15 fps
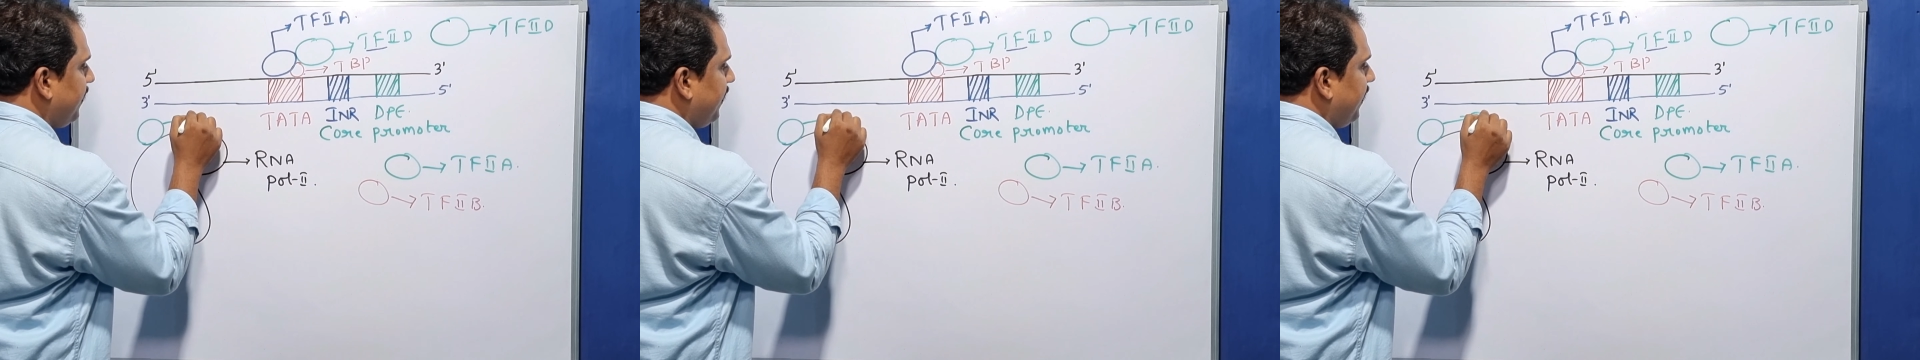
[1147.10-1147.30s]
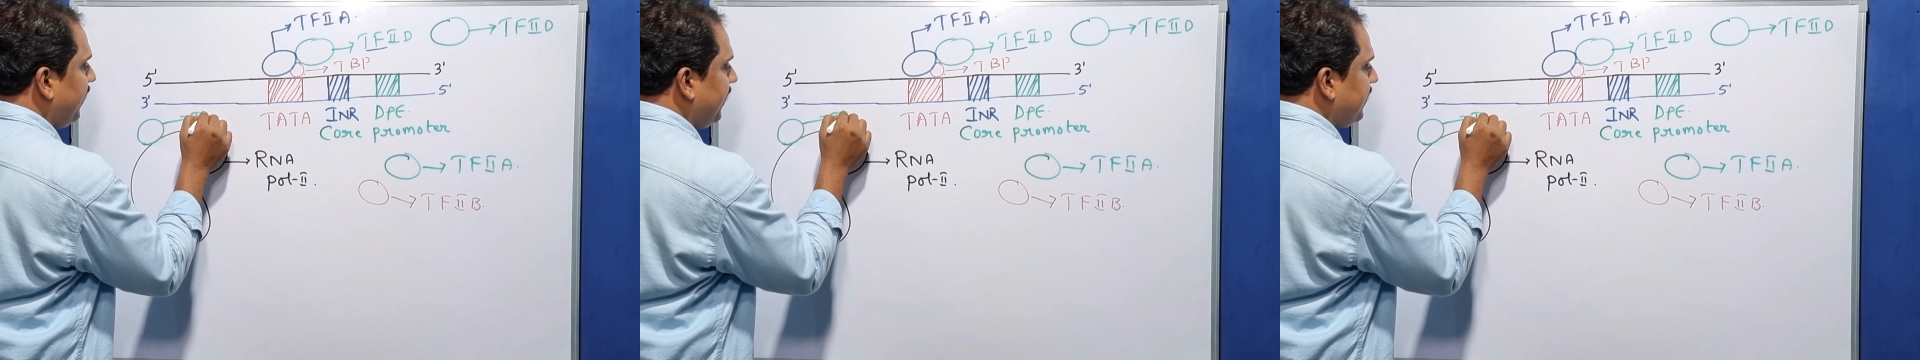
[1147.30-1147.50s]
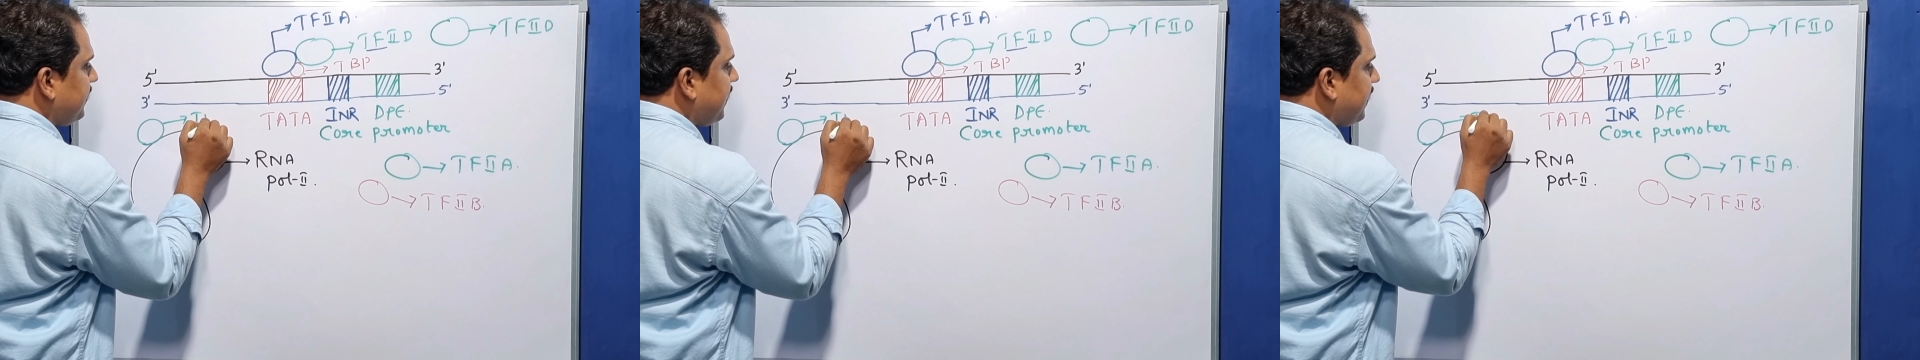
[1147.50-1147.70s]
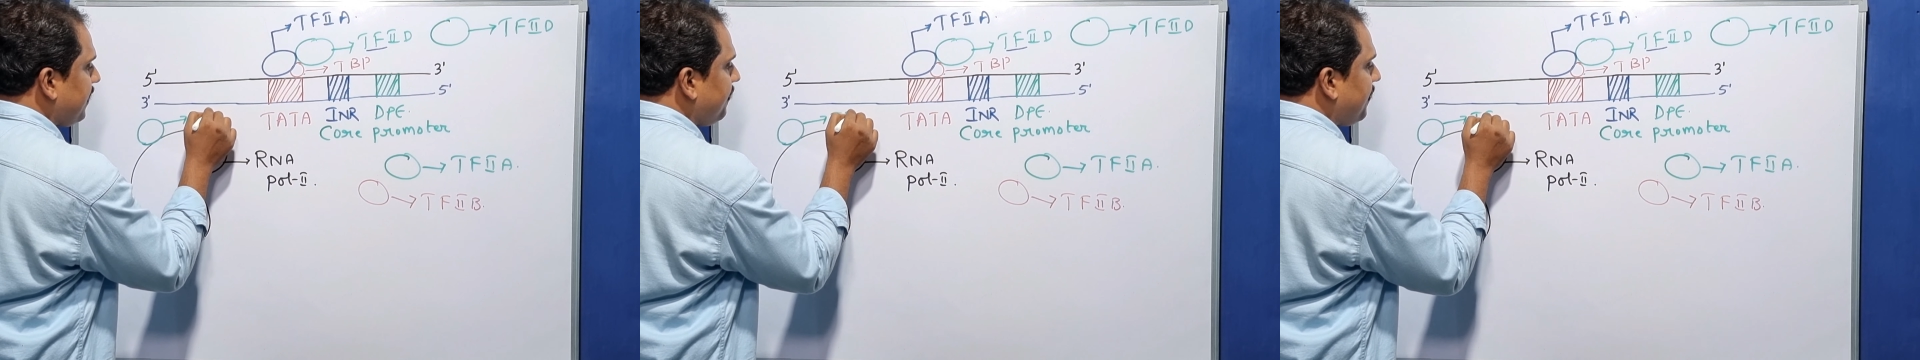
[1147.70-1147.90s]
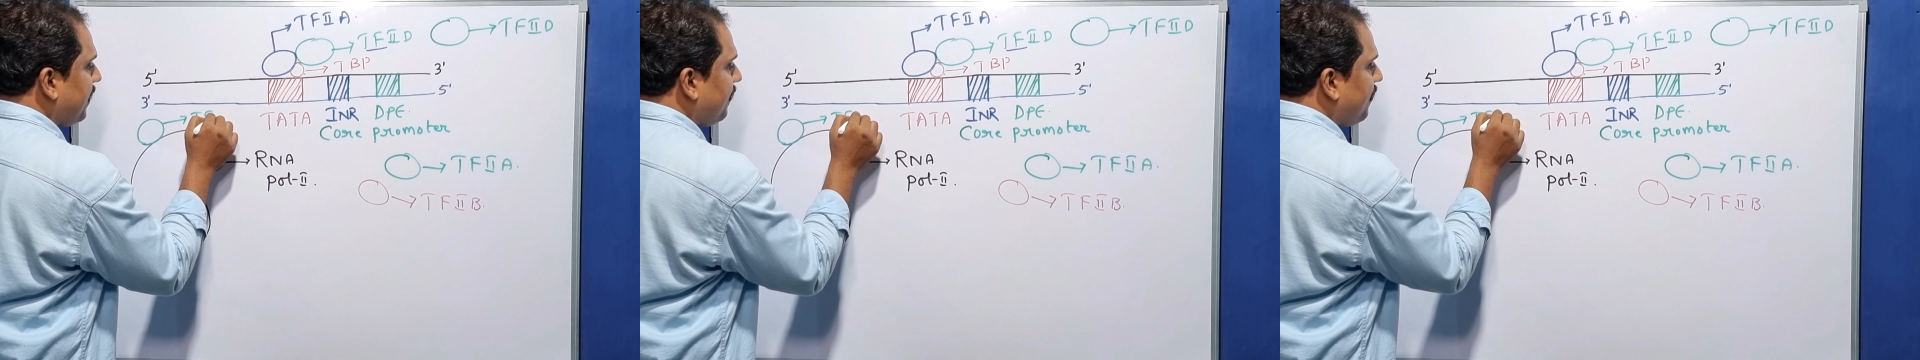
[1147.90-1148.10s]
It is nothing
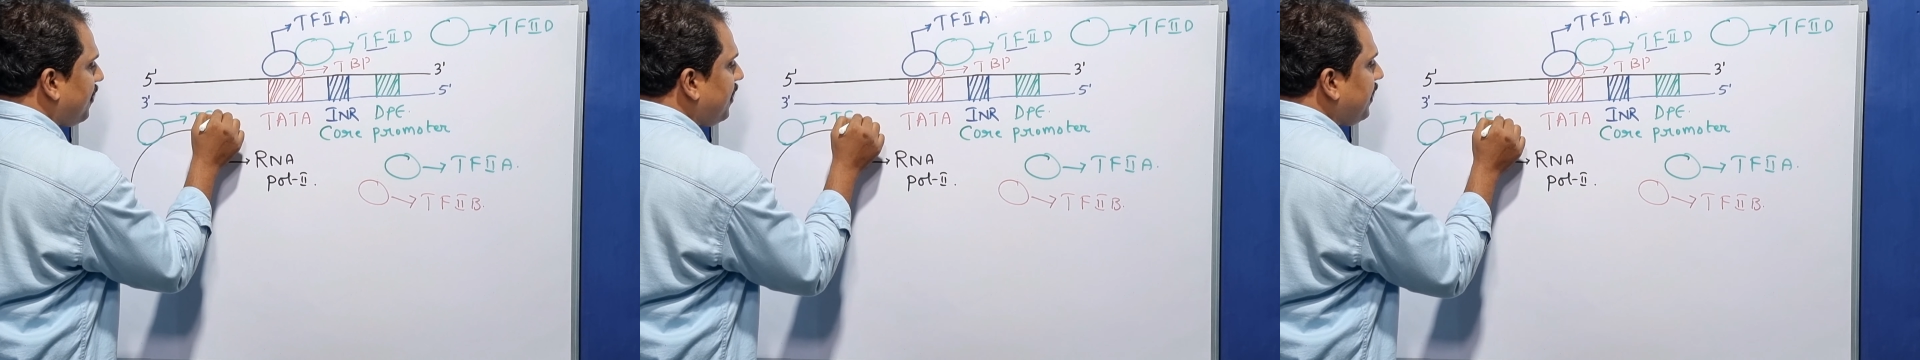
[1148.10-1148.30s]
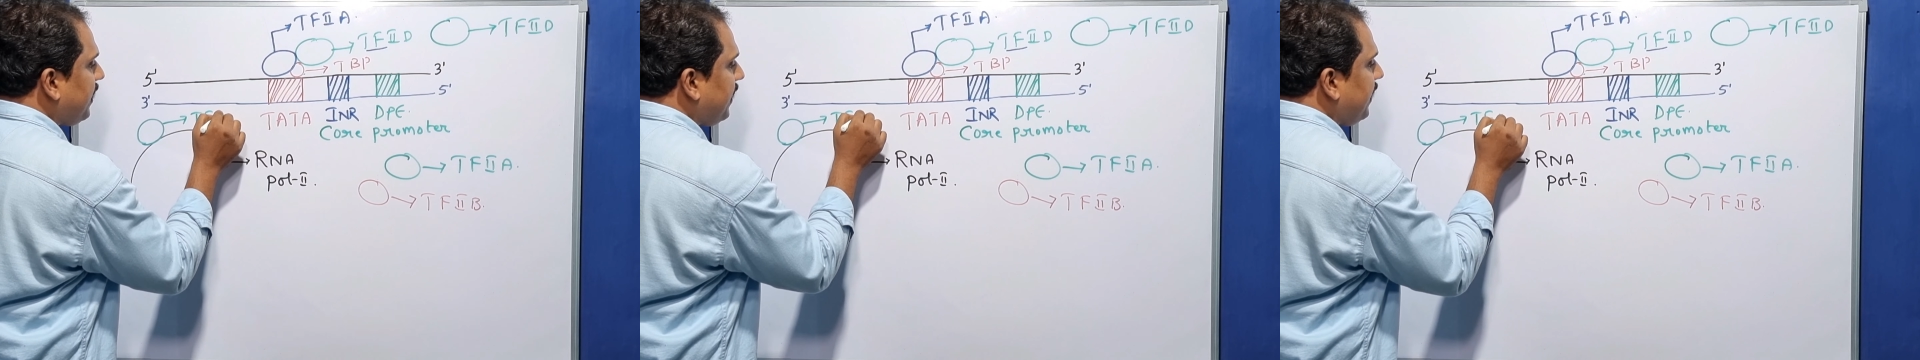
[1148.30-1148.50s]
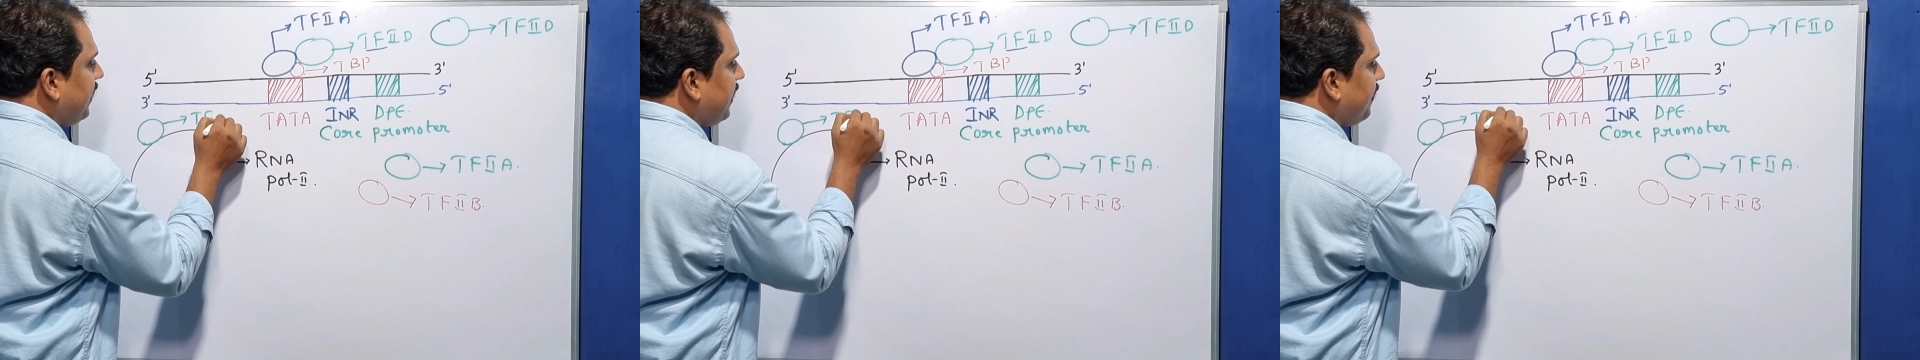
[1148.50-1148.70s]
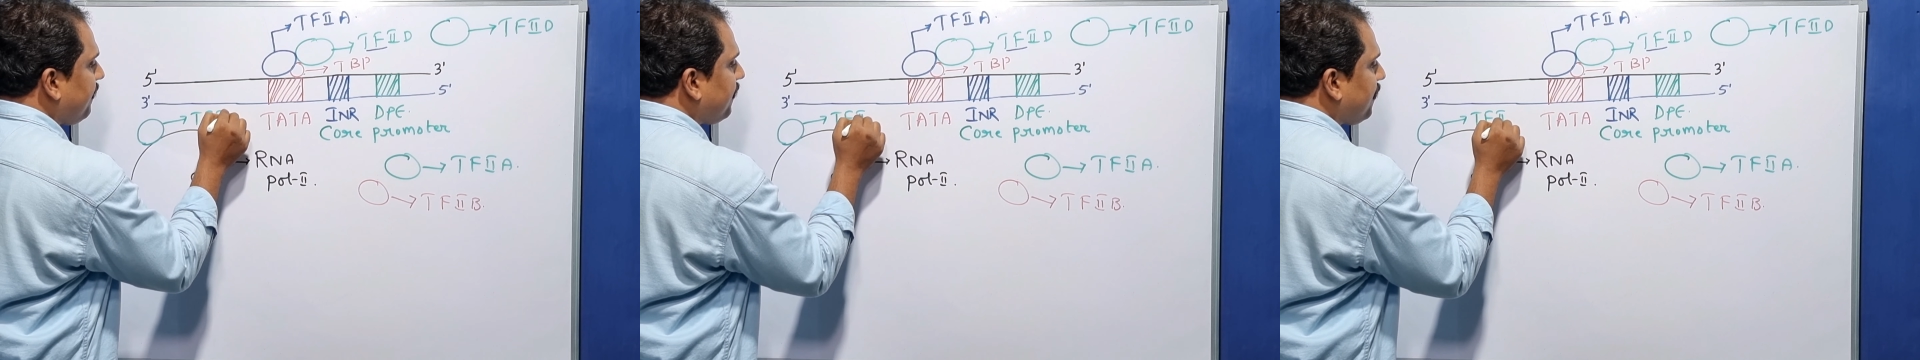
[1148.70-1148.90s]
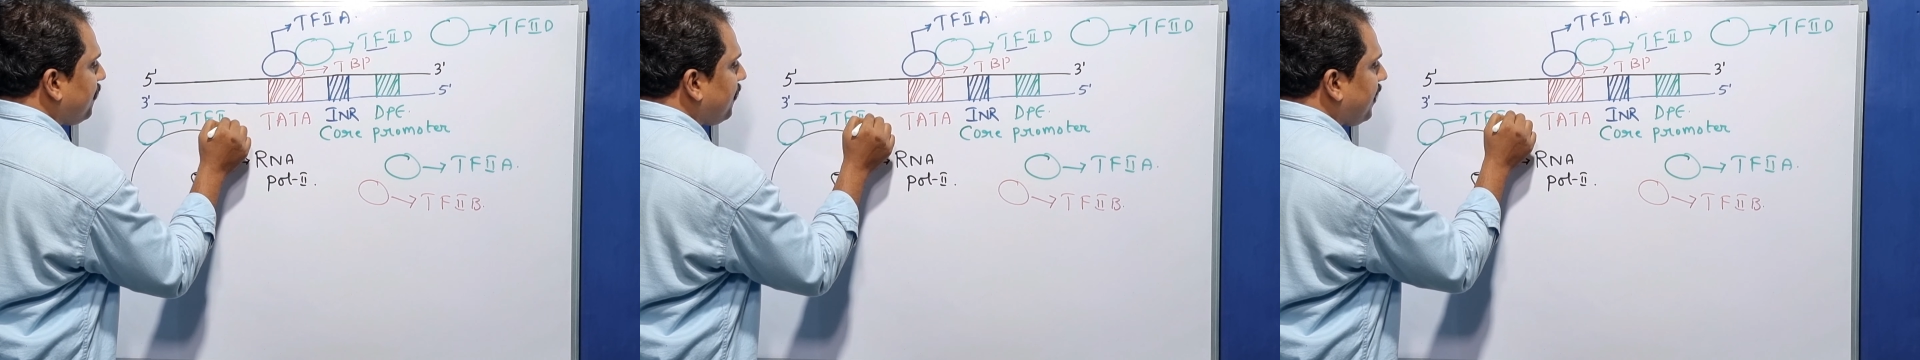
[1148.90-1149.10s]
but what?
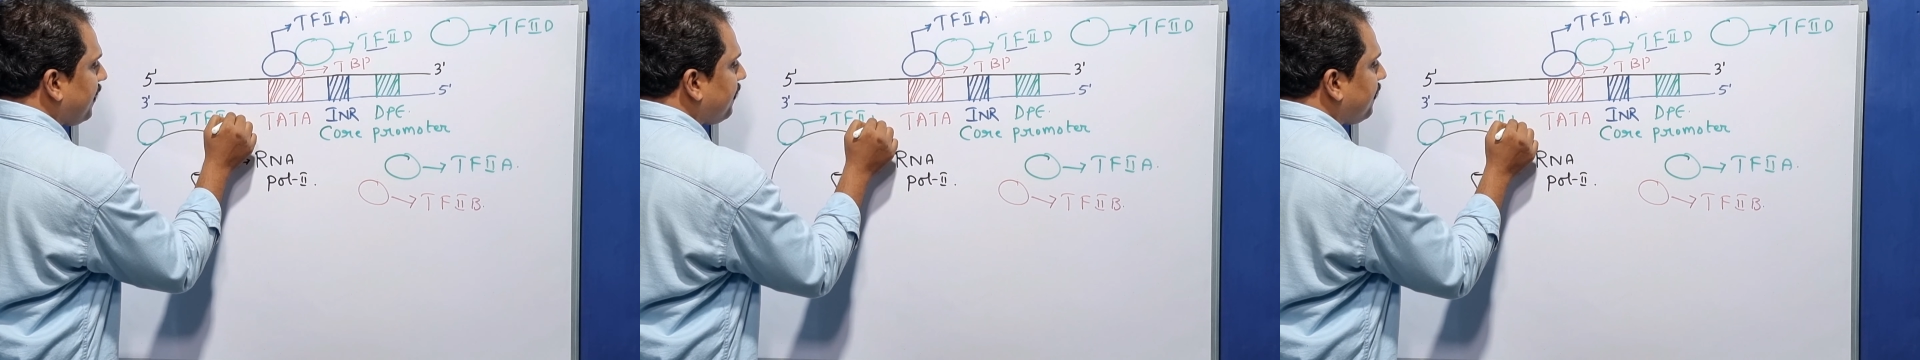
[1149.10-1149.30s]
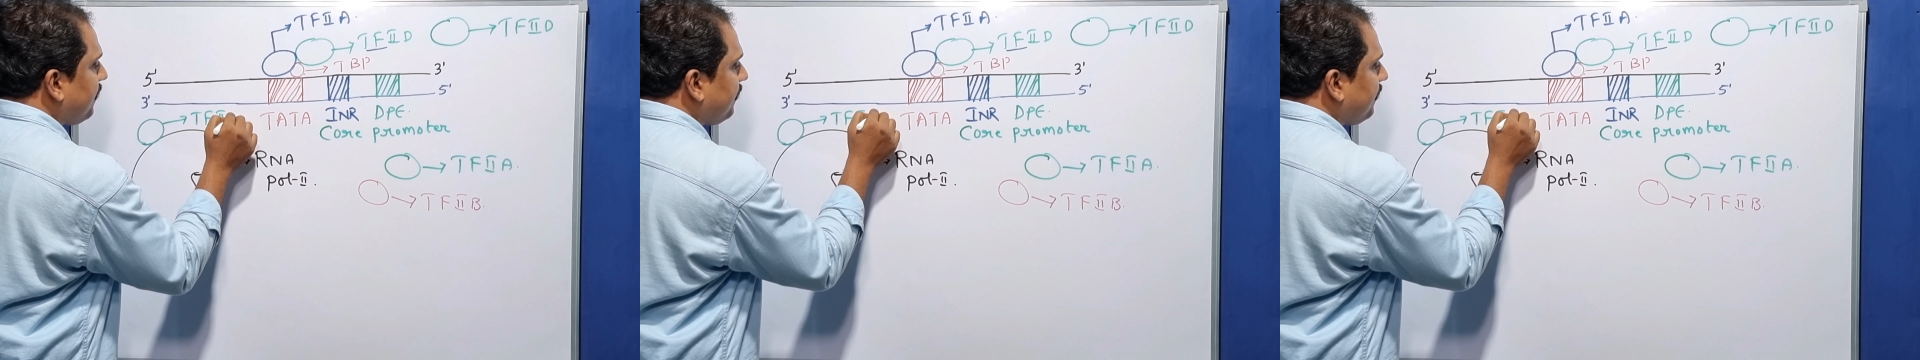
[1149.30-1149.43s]
TF2F.